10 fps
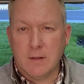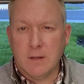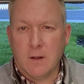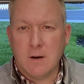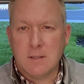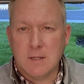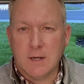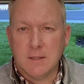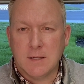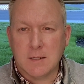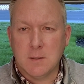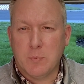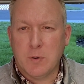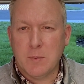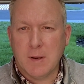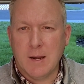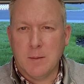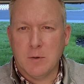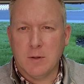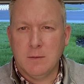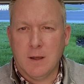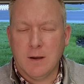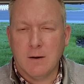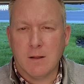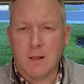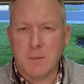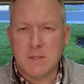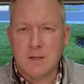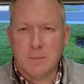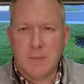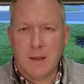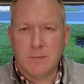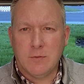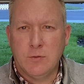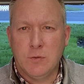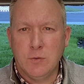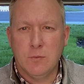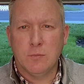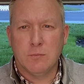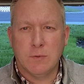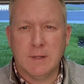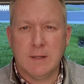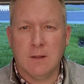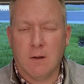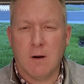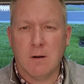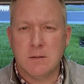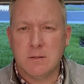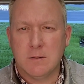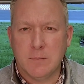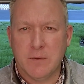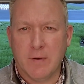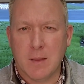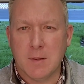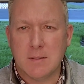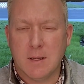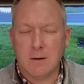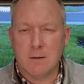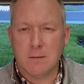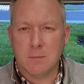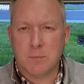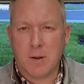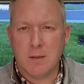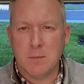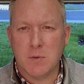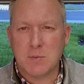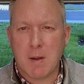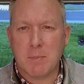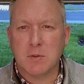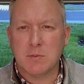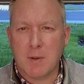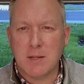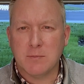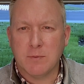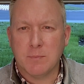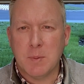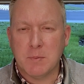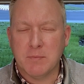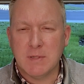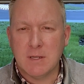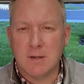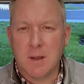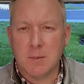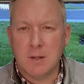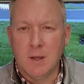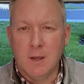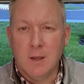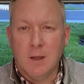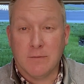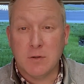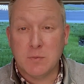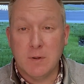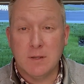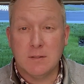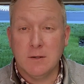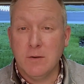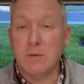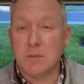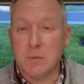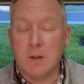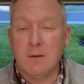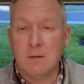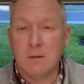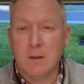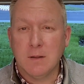large city. It's actually a pretty big neighborhood here in Columbus. They have 2 really large developments that are probably the most popular spots for people visiting Dublin. The first one is the newest one. It